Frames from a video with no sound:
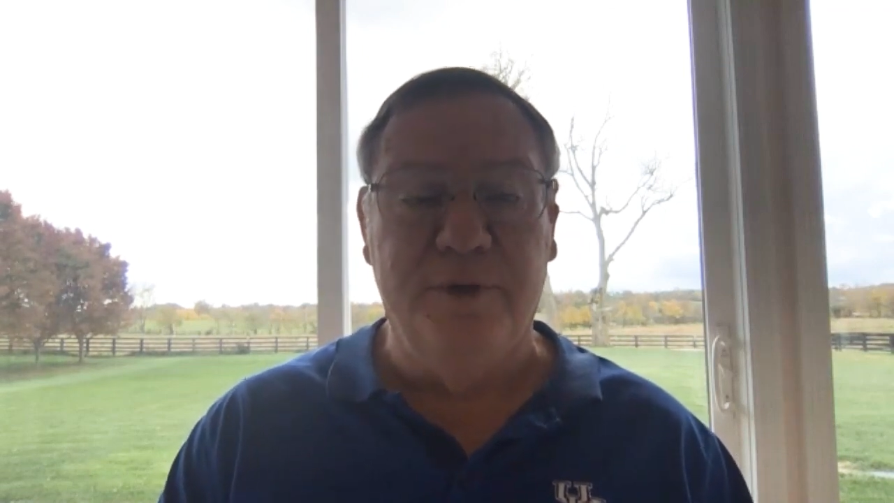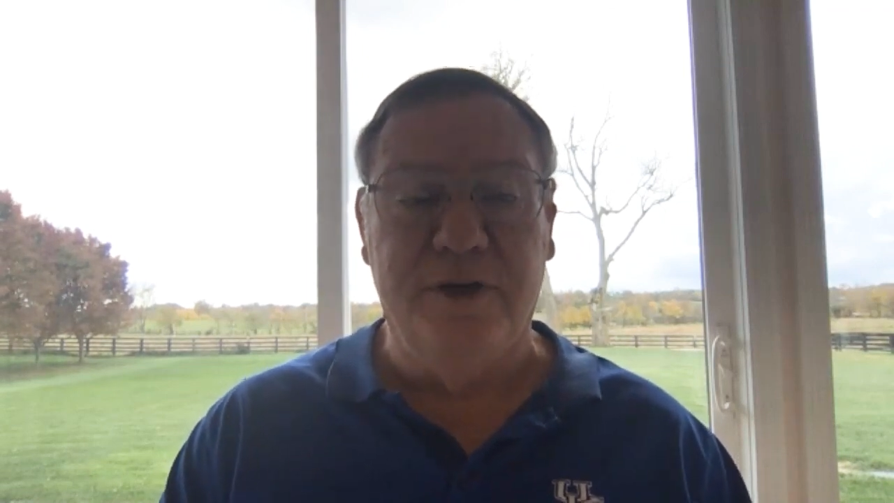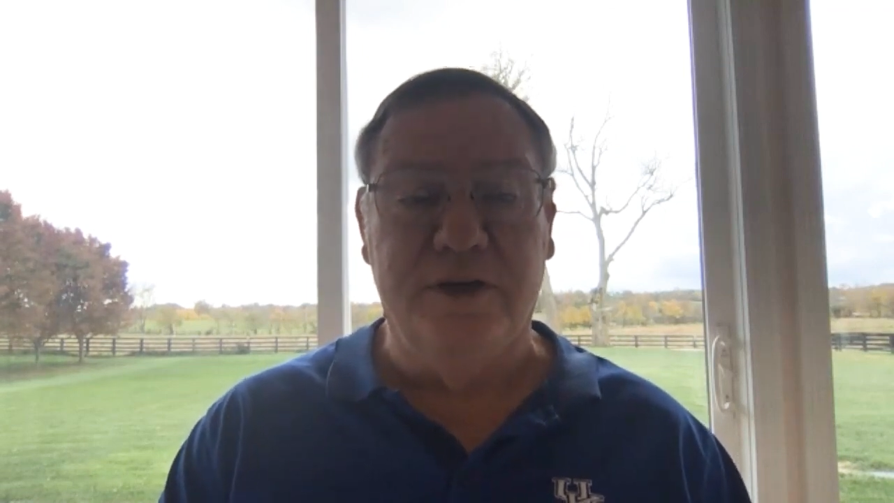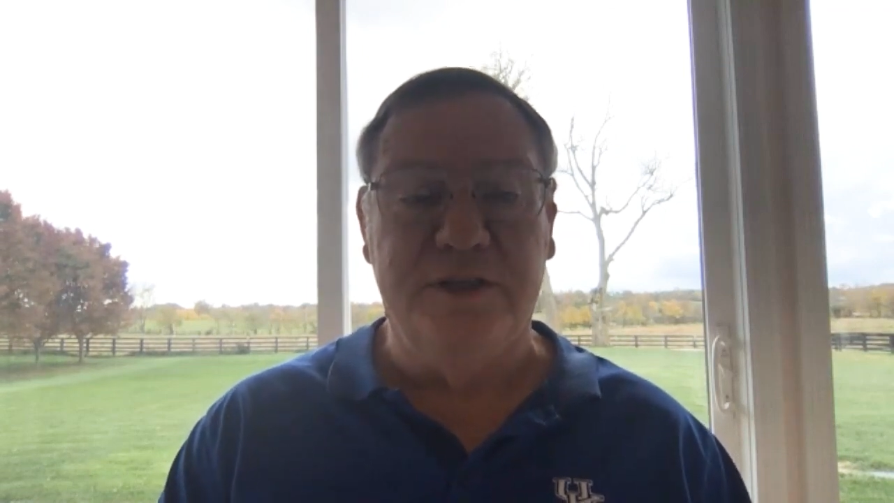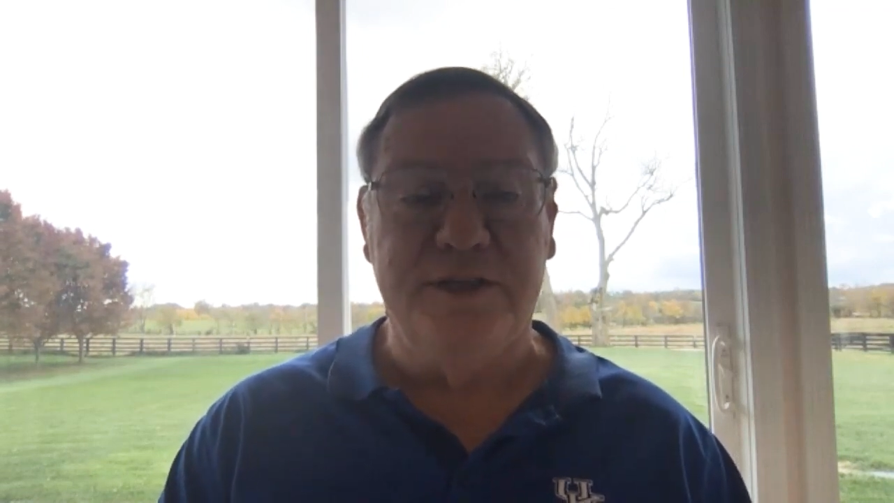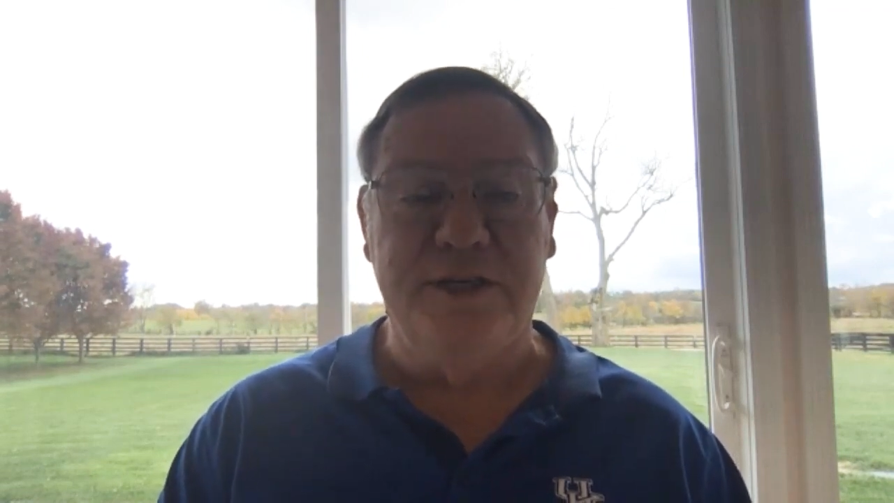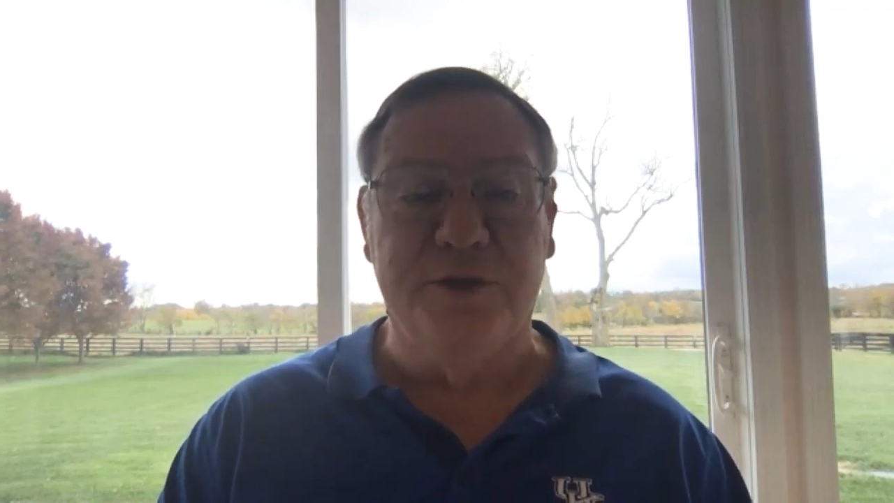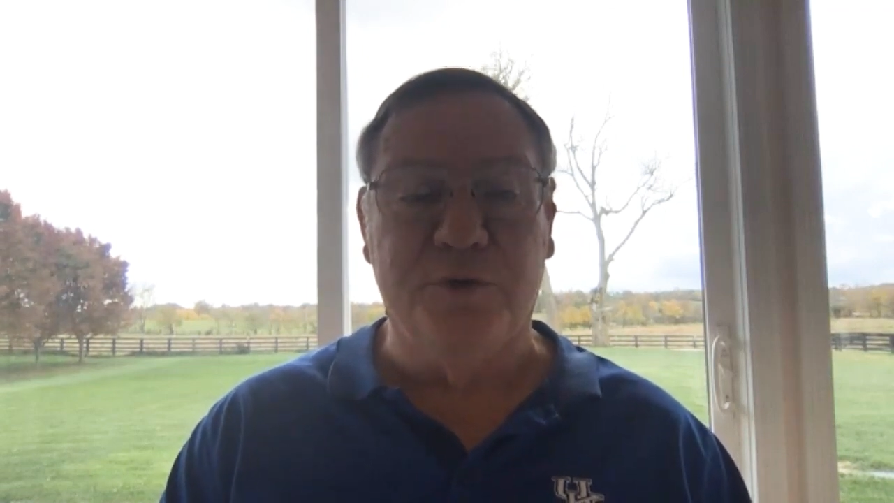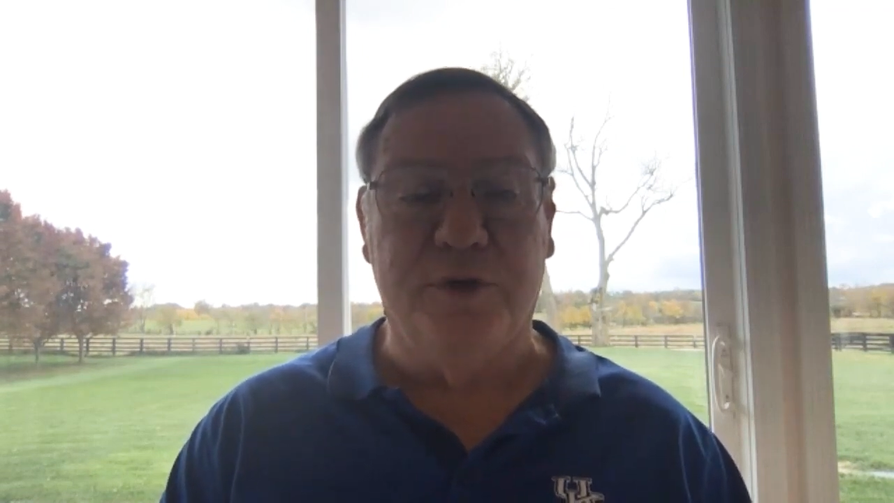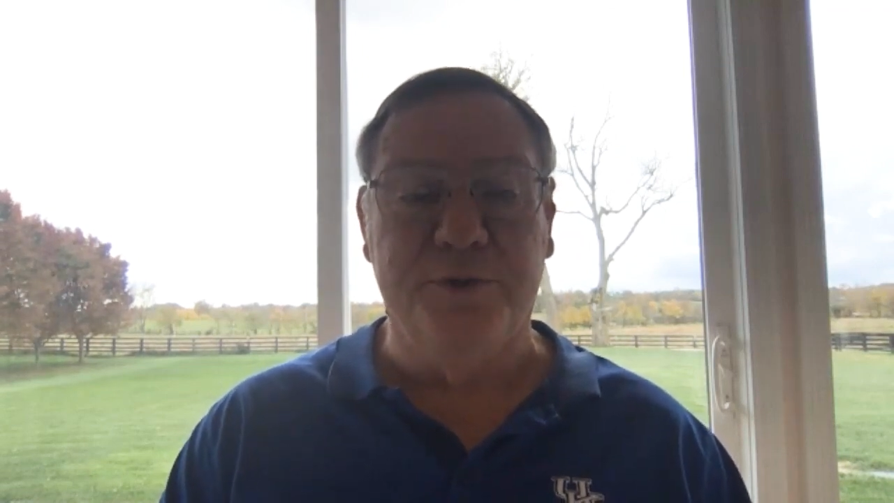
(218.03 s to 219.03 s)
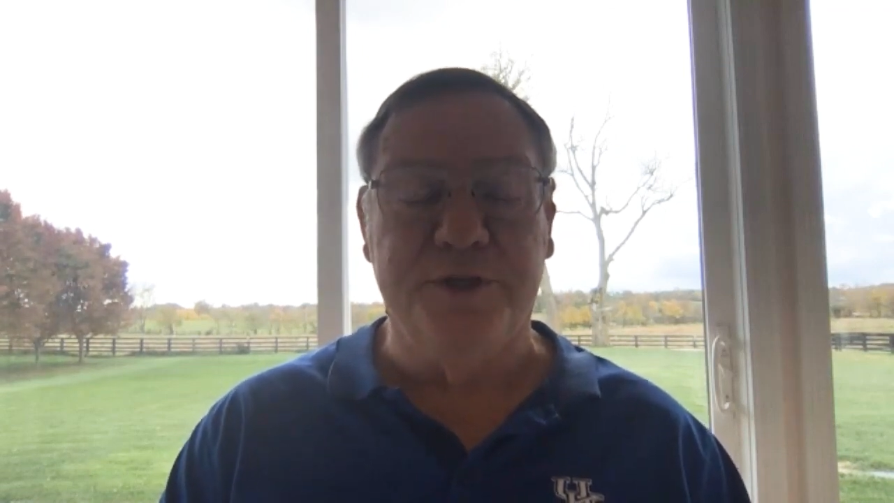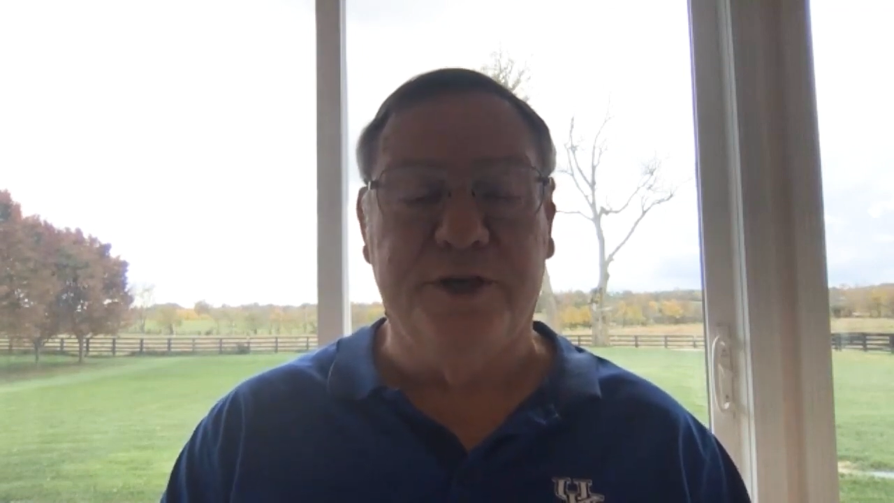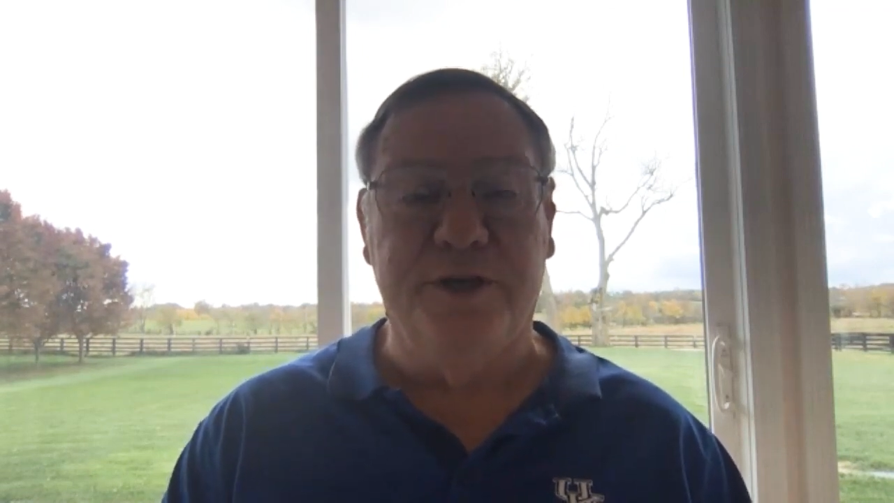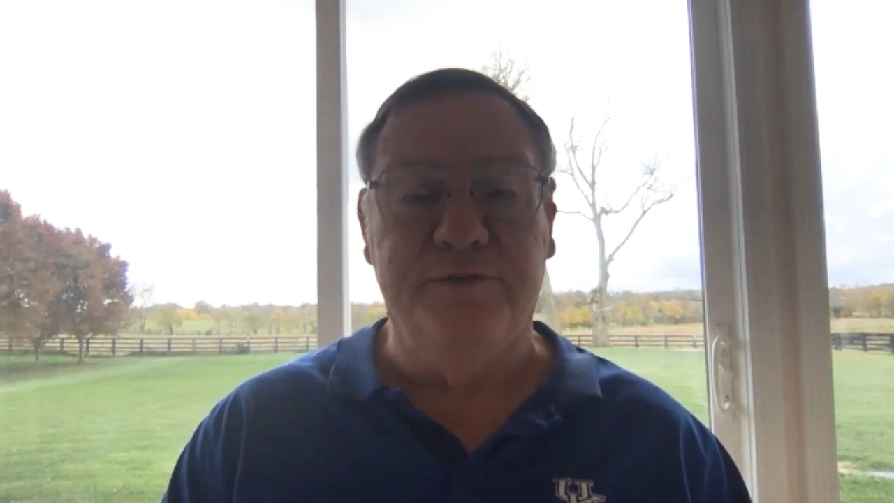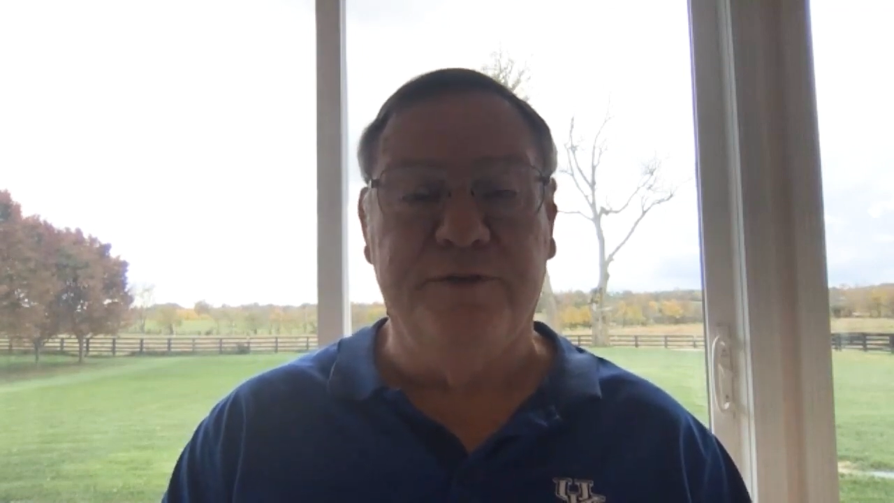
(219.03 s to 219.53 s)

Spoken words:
been a sales representative